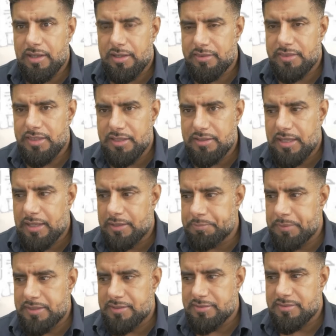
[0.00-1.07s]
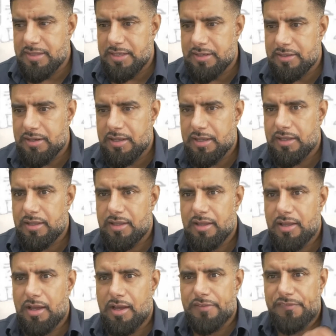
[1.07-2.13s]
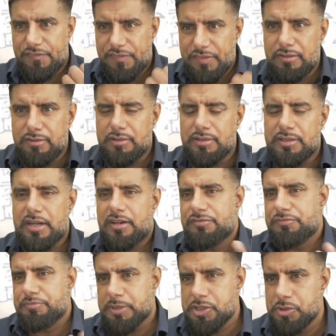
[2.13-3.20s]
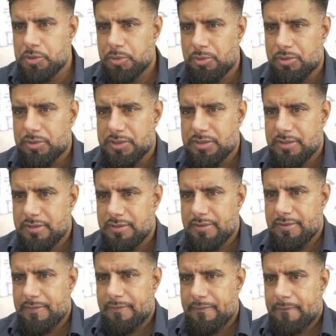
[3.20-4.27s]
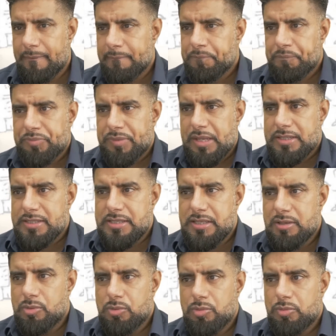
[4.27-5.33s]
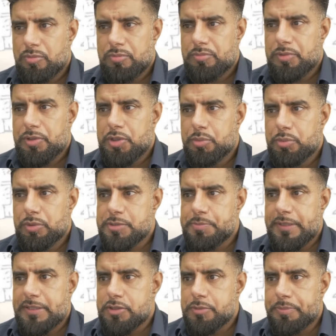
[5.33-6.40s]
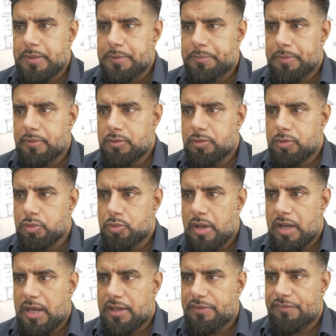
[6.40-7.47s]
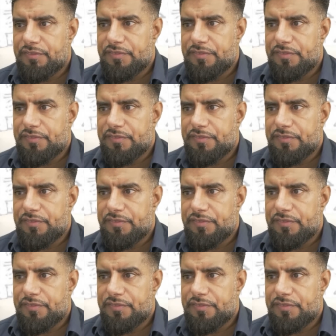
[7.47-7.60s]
think that, because then I feel that I've matured. So you will speak to people who have